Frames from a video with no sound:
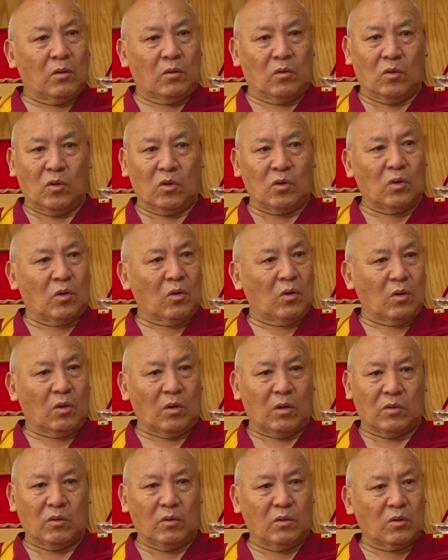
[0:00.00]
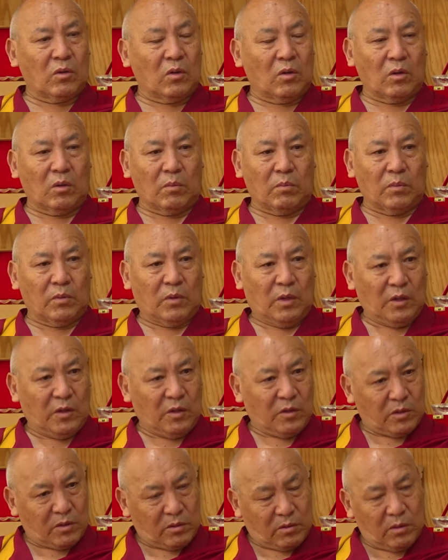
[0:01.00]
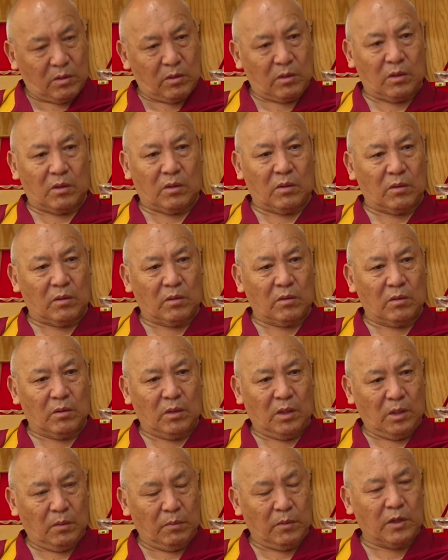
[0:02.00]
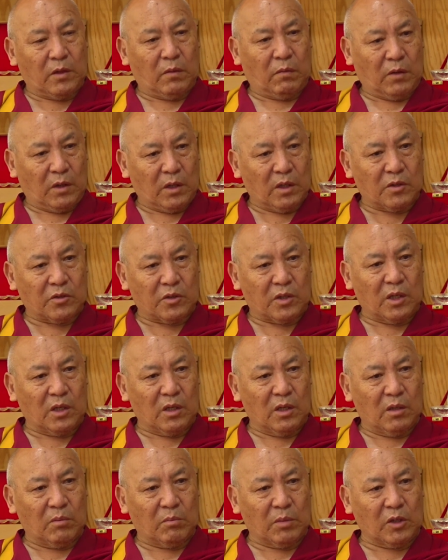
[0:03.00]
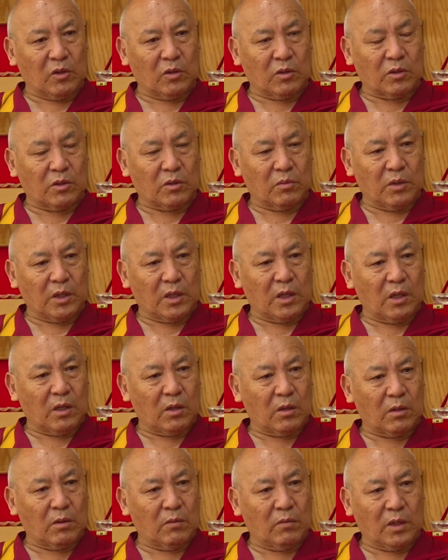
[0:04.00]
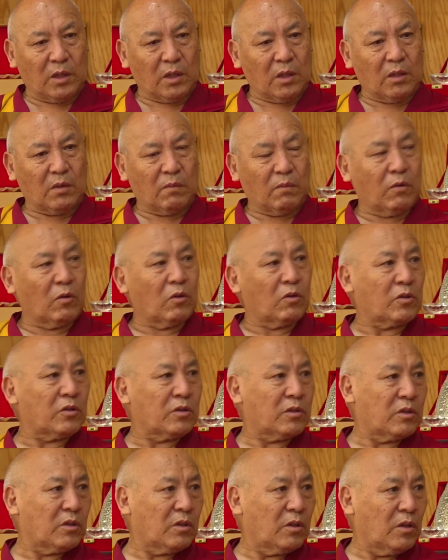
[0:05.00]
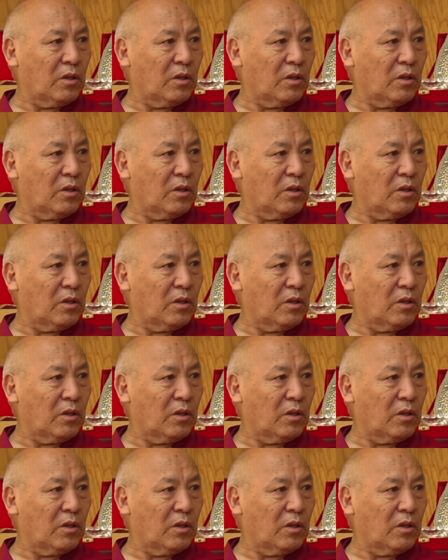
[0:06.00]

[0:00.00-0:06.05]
Not all. That is a little bit difficult still, because we can't force